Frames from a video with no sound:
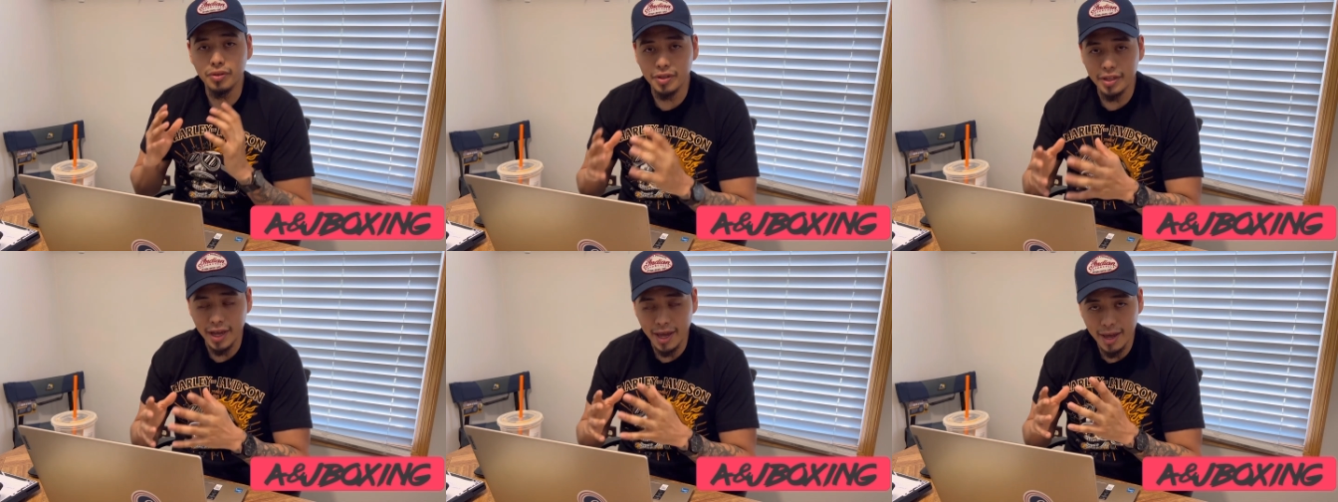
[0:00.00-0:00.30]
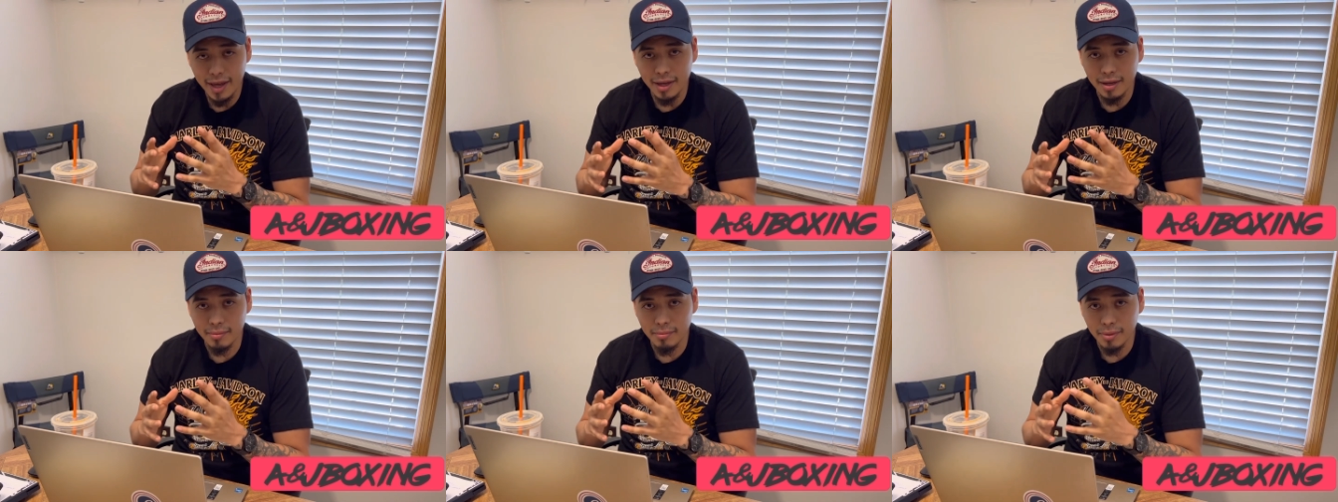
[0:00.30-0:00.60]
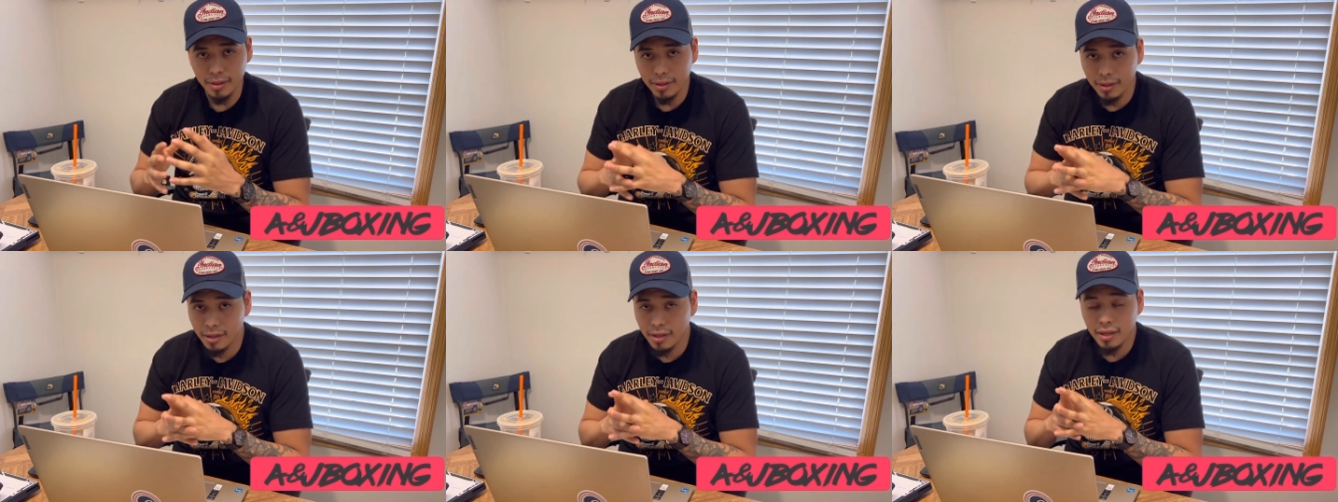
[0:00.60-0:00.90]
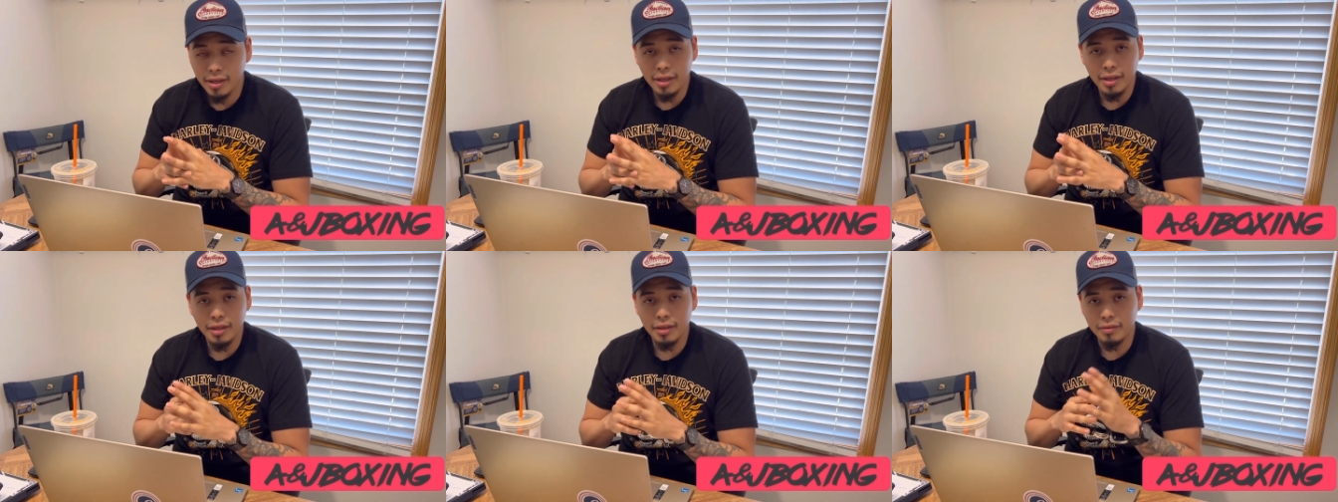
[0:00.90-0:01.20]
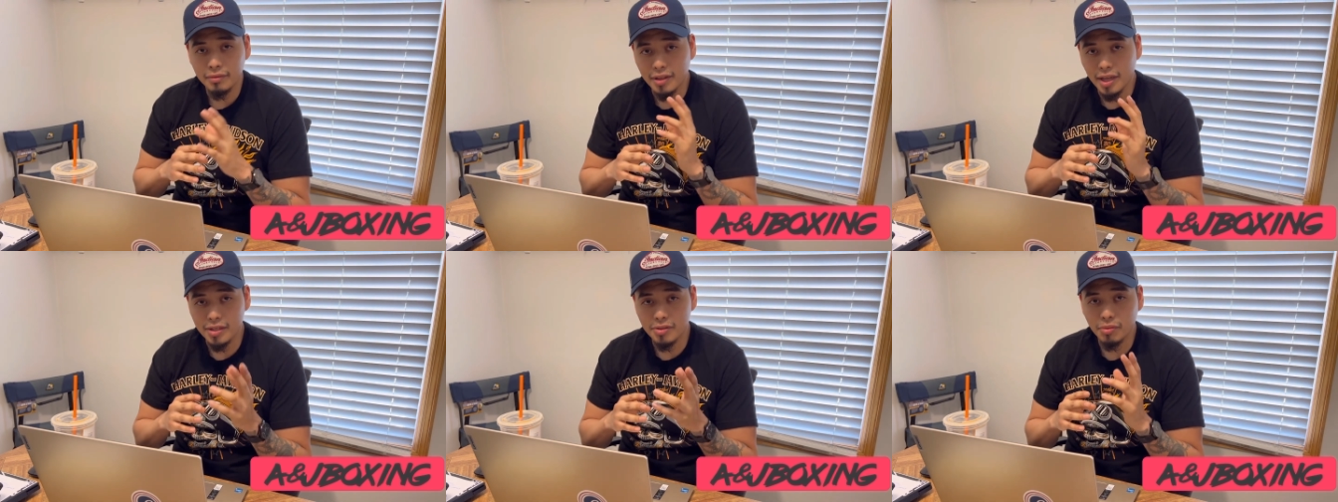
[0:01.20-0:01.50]
game.
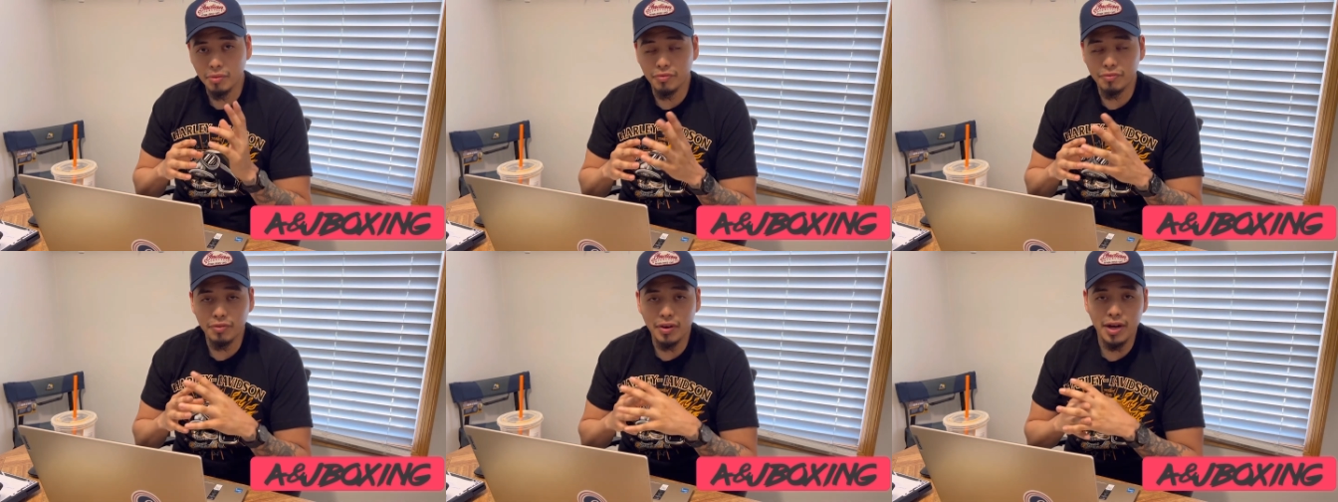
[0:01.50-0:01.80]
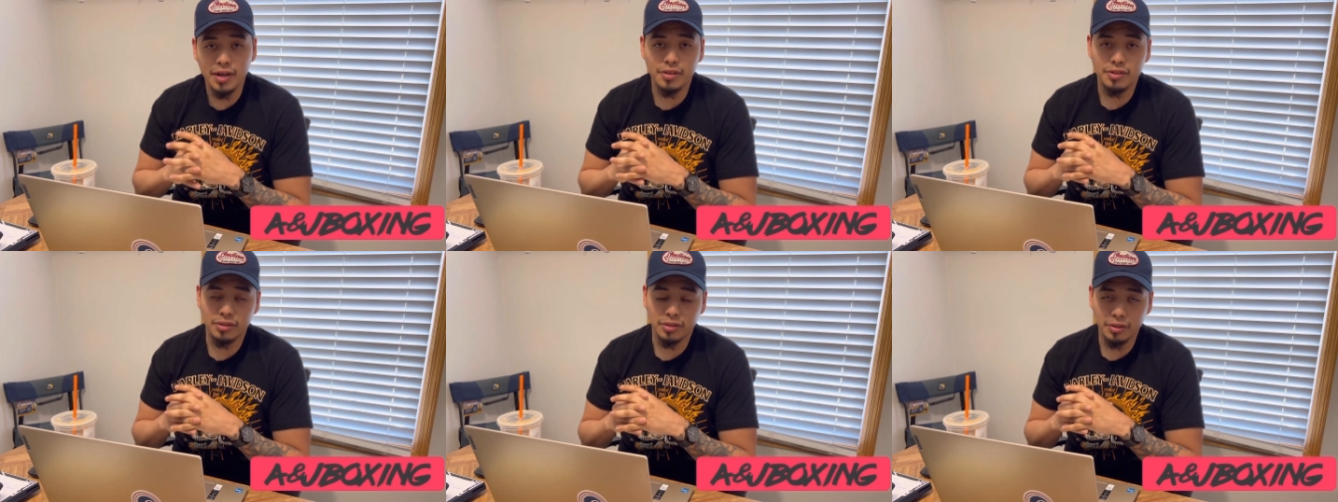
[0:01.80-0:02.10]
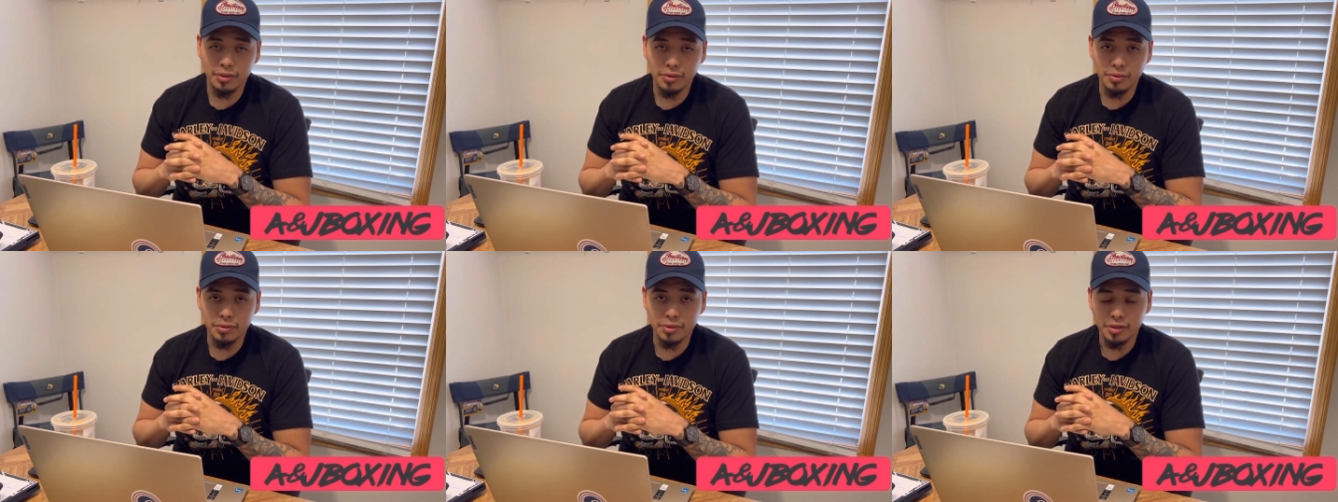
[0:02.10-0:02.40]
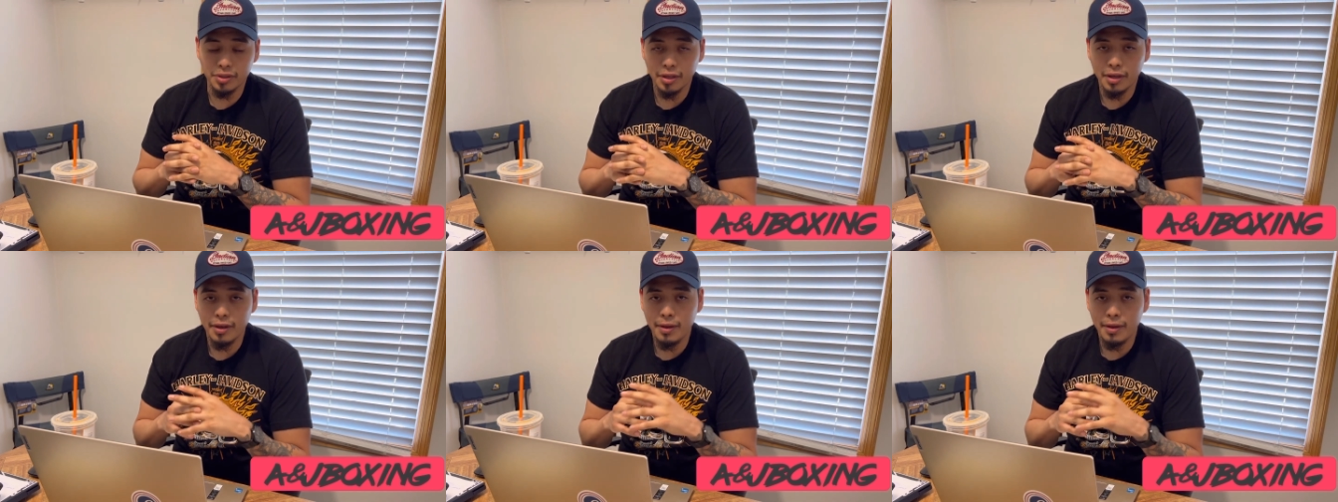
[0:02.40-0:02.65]
That's when fighters lose.